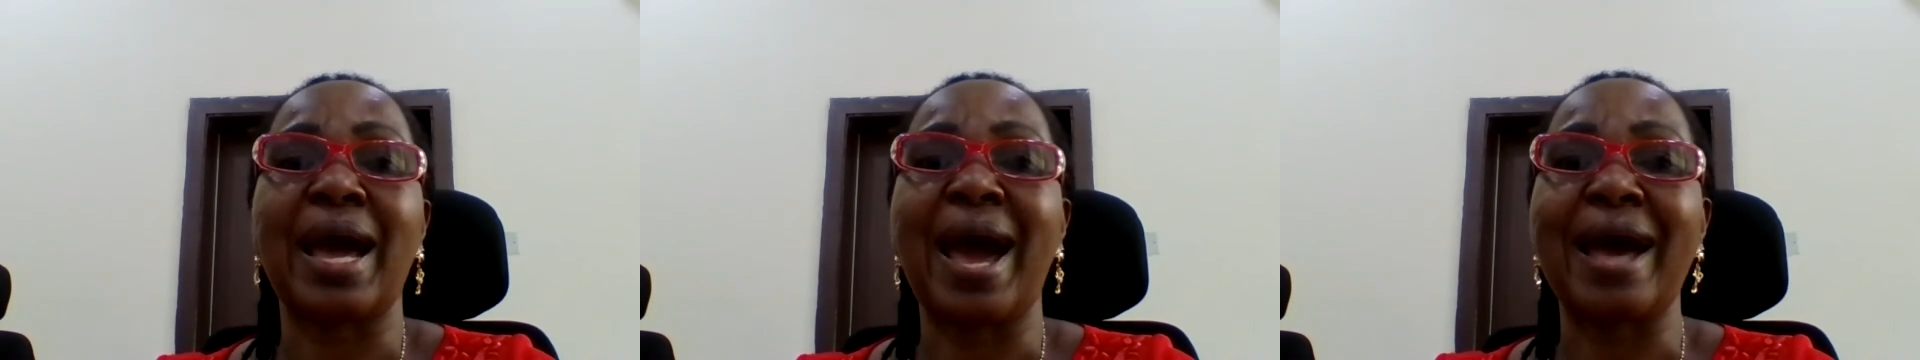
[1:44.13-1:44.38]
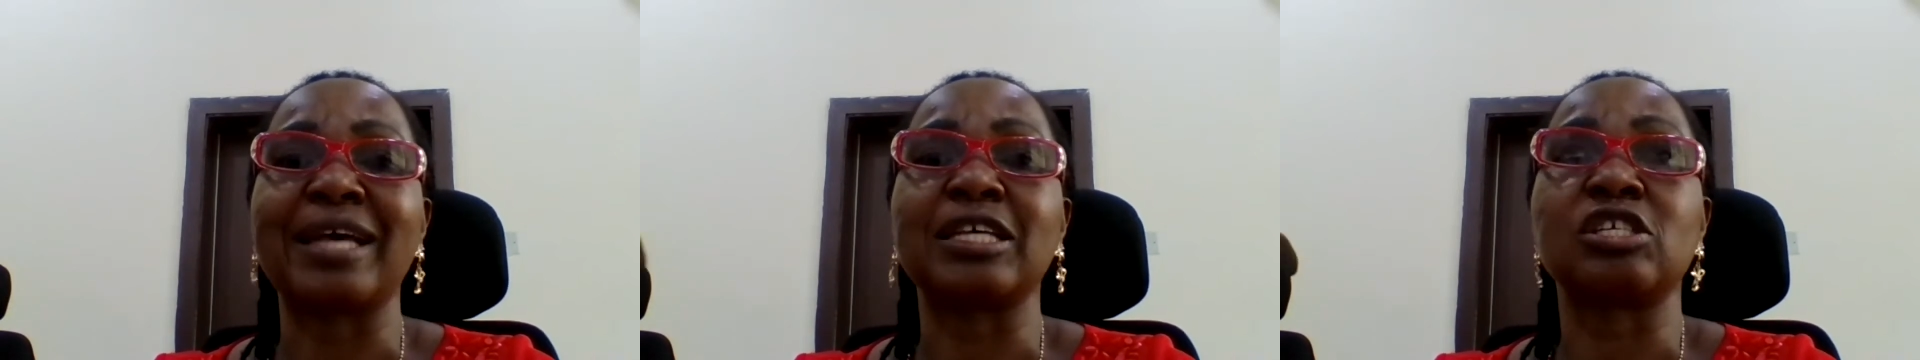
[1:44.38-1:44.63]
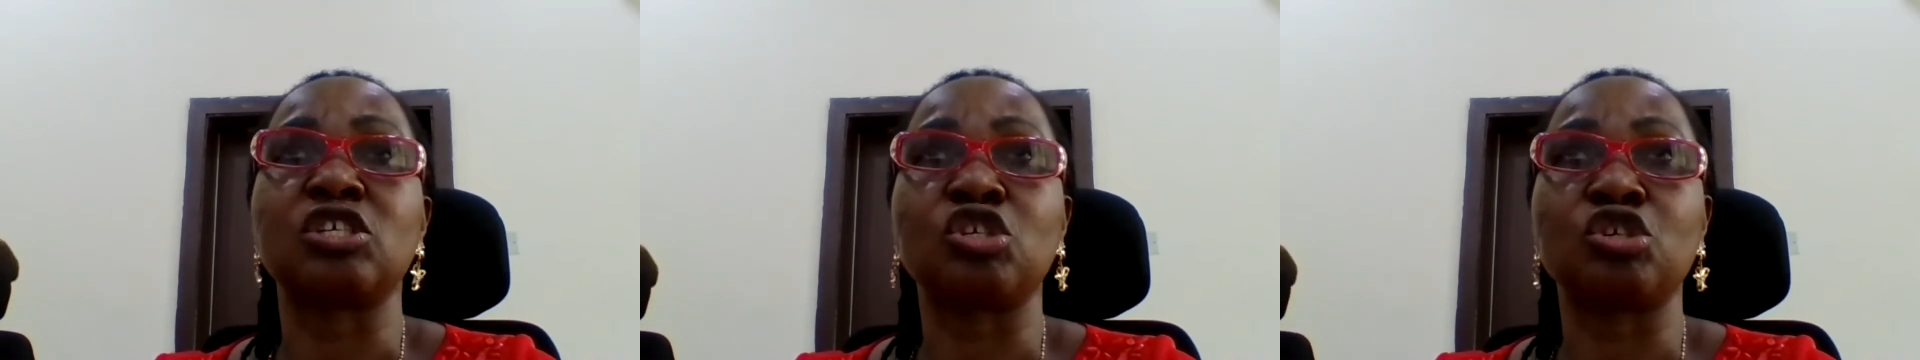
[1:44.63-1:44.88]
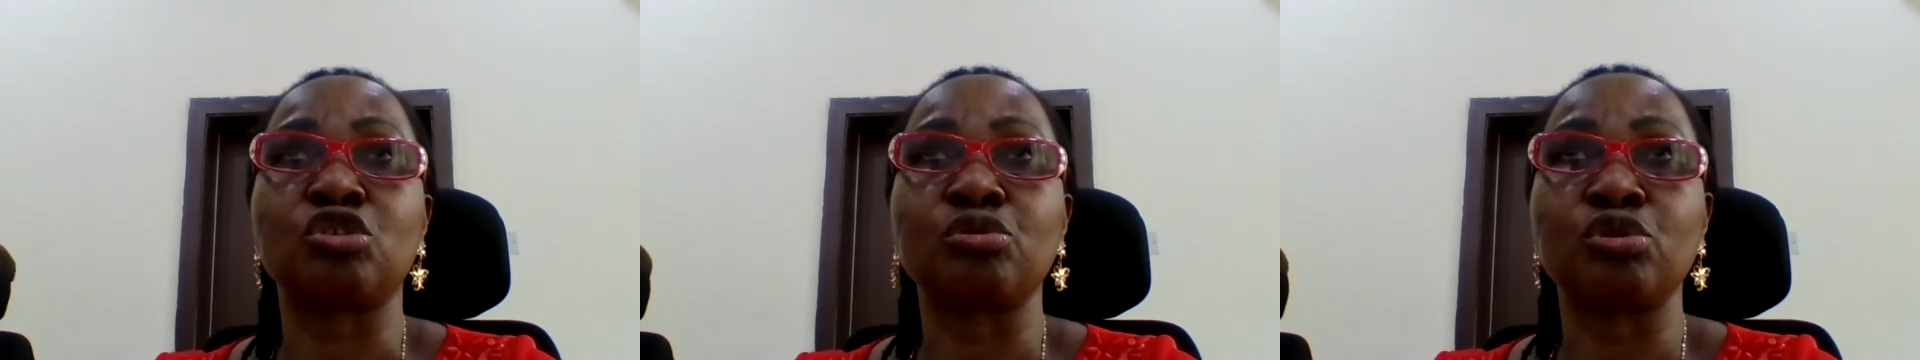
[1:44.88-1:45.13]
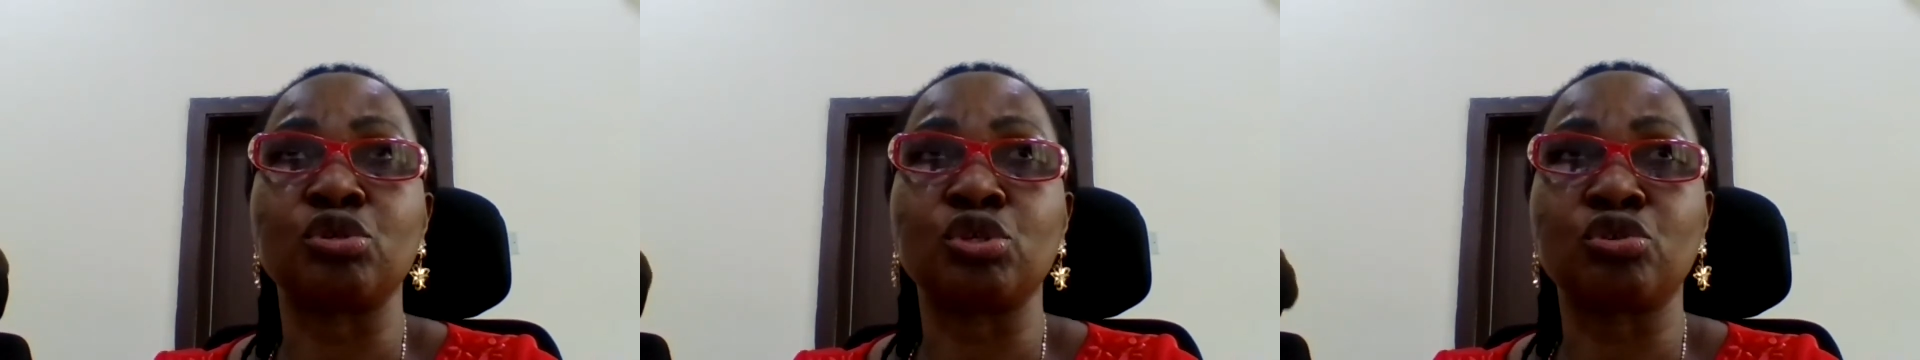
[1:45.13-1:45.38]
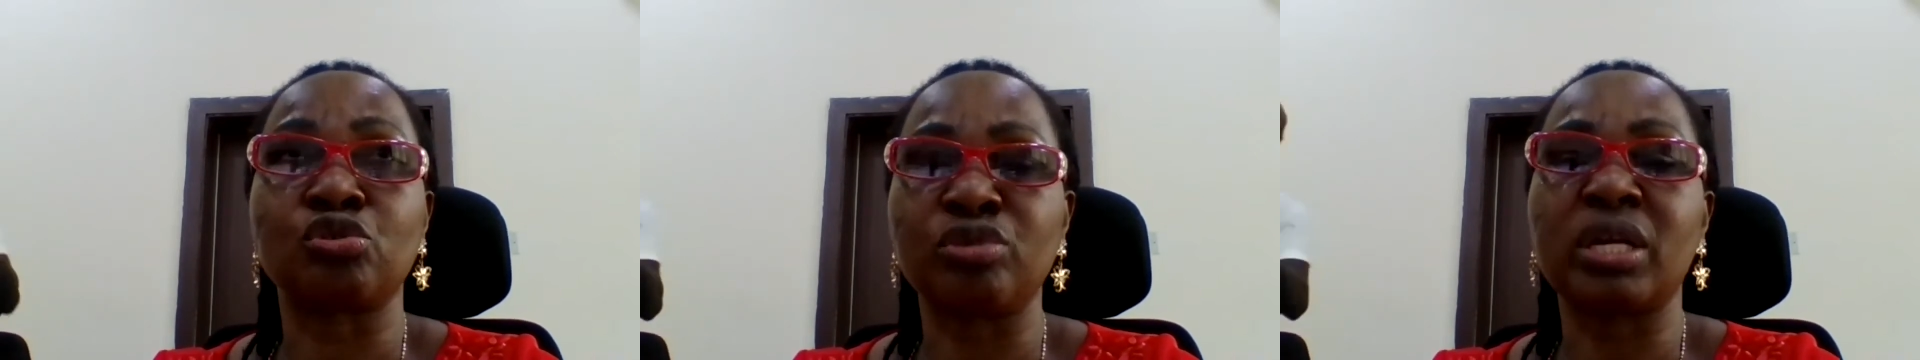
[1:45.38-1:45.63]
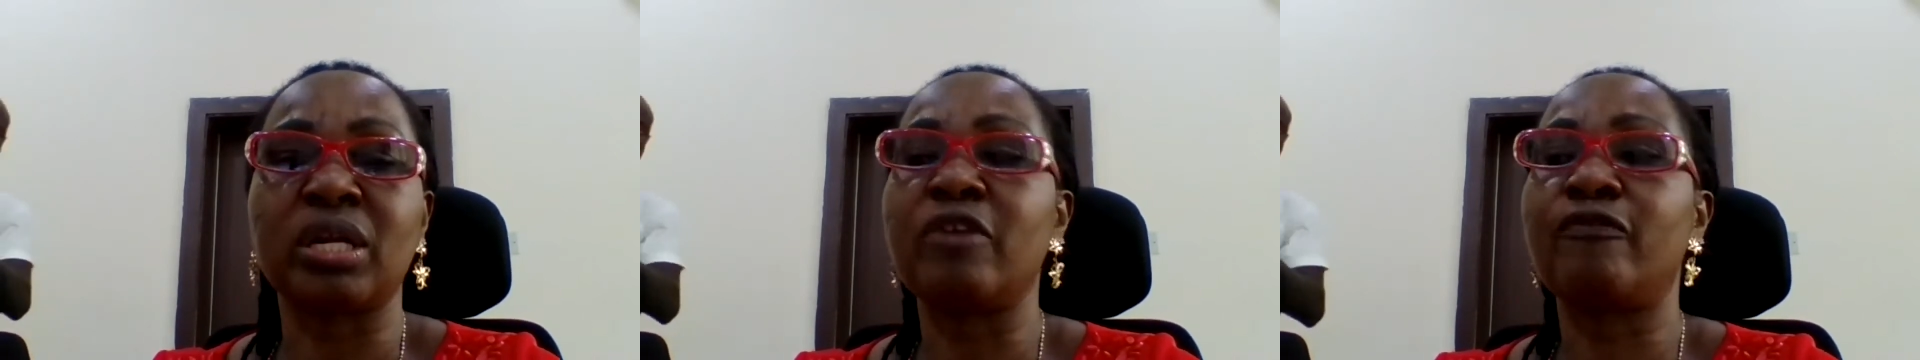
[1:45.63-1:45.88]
are strictly